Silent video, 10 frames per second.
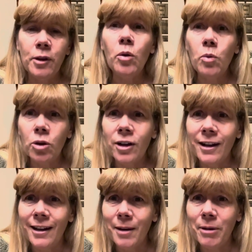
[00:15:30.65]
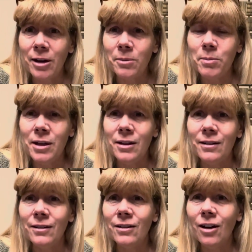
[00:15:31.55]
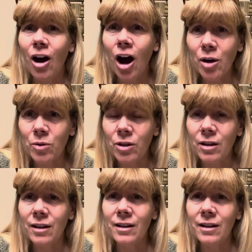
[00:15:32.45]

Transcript: Don't worry about them being awkward.